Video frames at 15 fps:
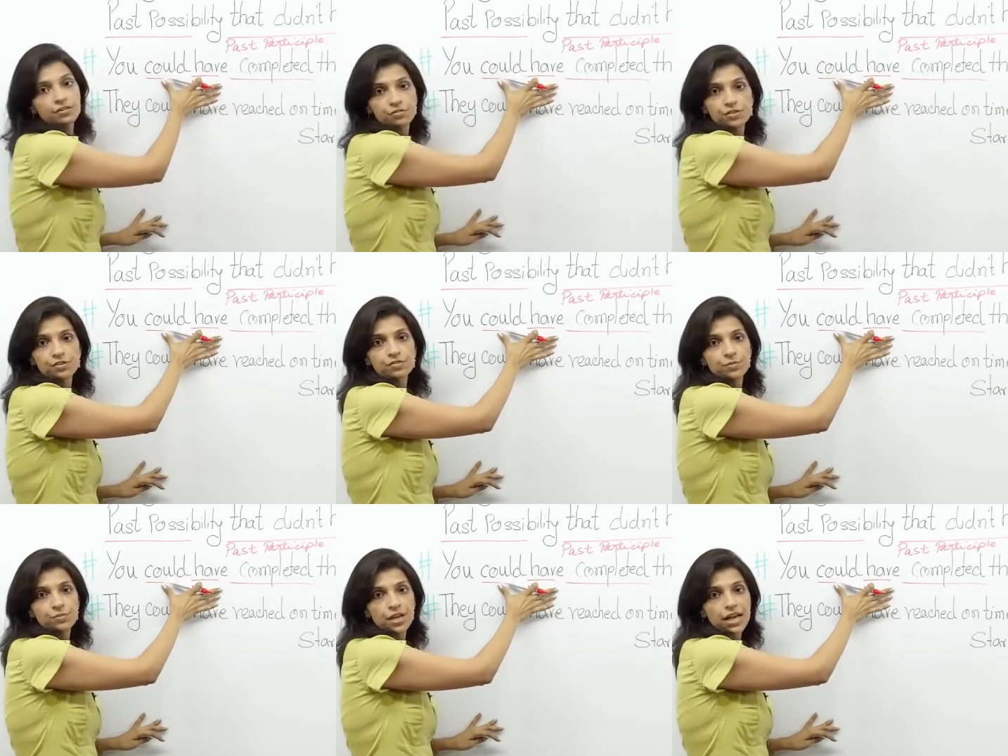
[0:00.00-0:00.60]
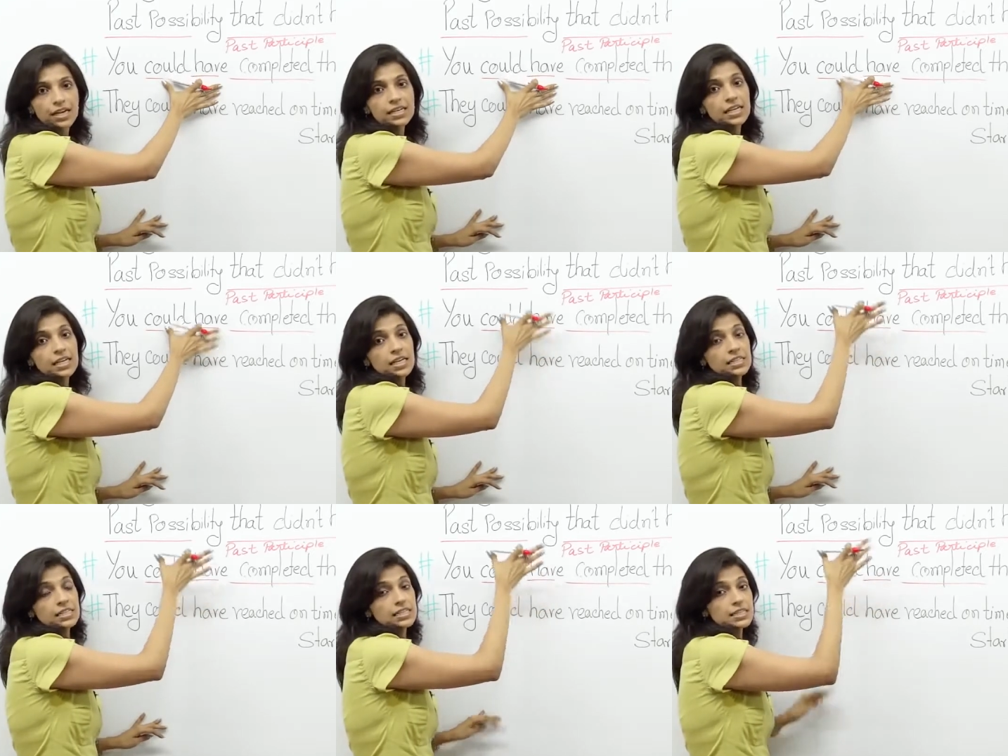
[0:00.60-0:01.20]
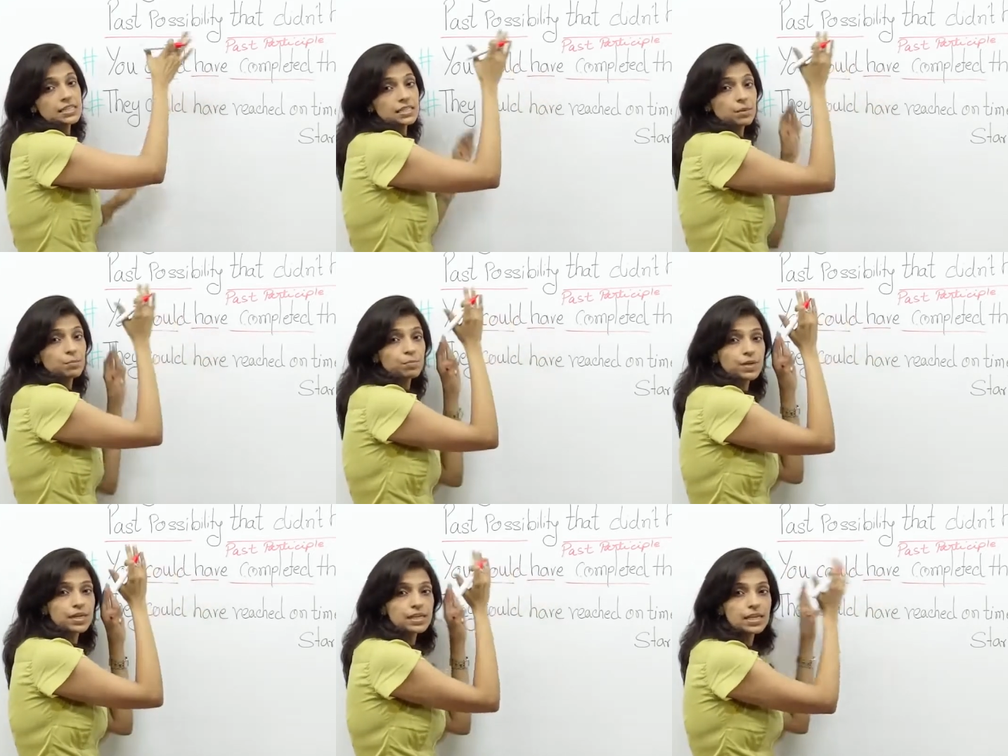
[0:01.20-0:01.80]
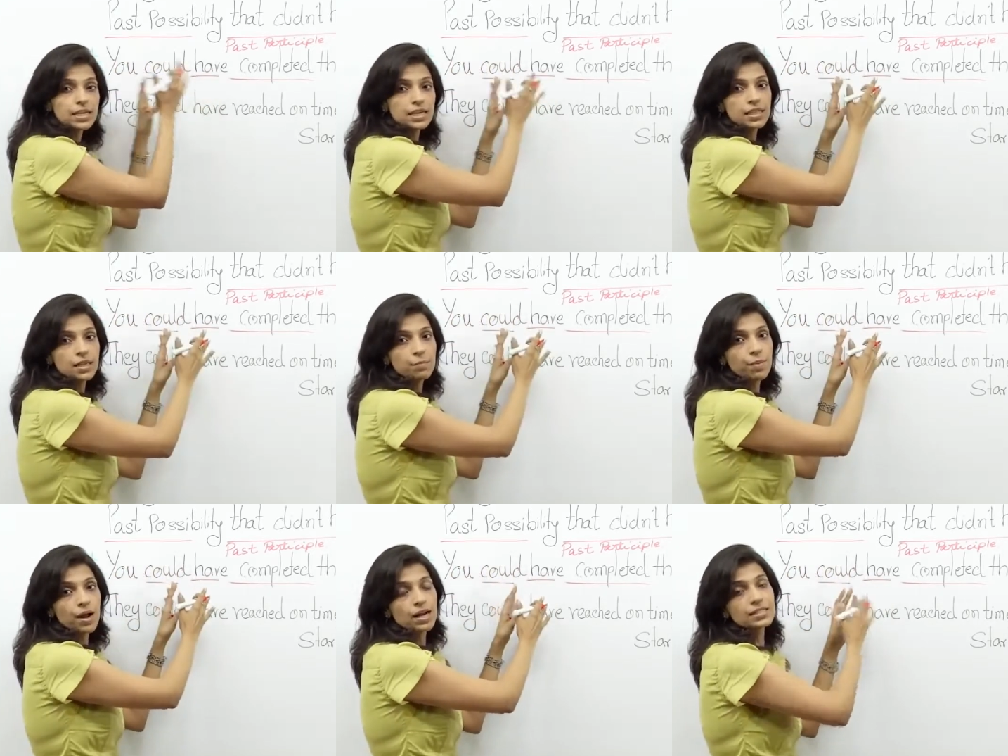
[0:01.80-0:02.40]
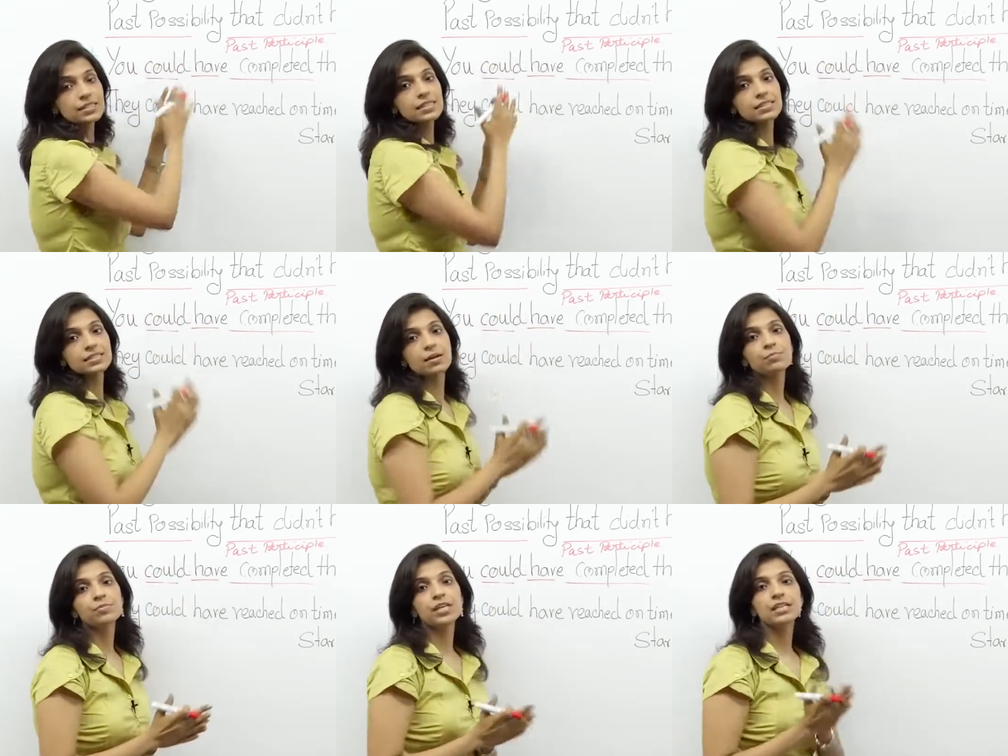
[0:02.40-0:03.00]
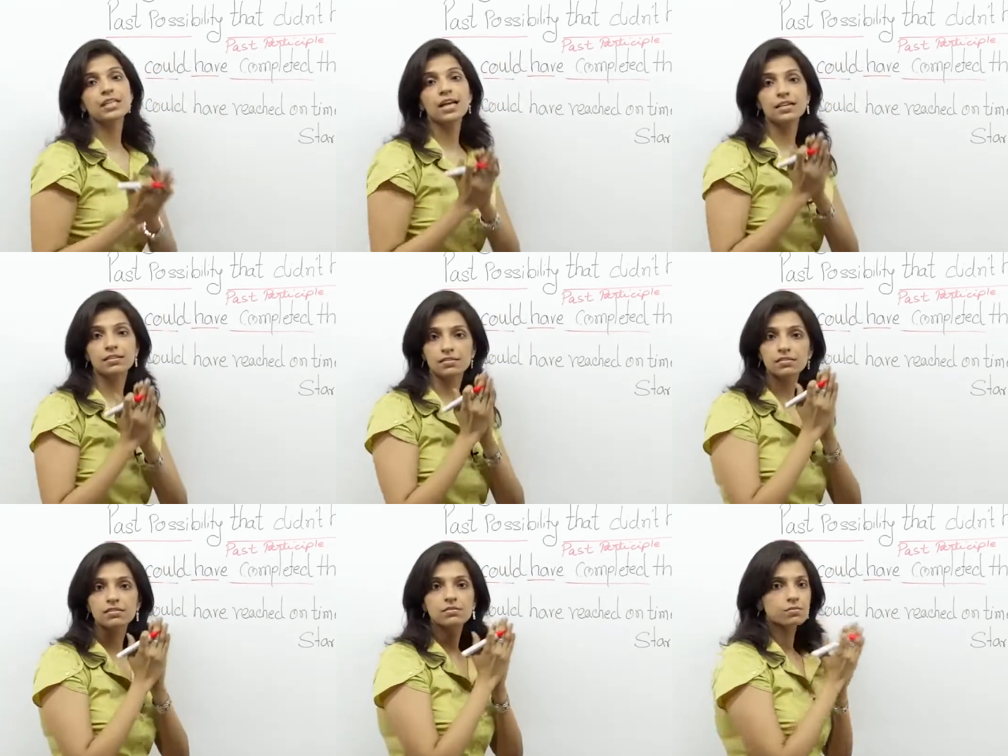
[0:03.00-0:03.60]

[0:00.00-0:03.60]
different from that. This is completely in the past, something that